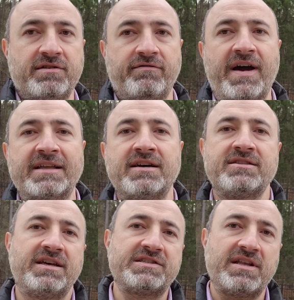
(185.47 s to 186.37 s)
The fact
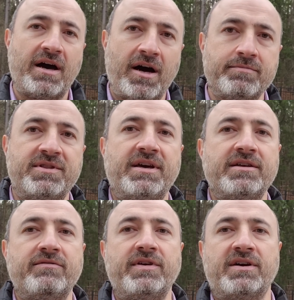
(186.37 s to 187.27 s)
that Tesla
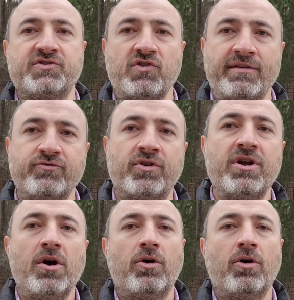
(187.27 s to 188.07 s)
updates via software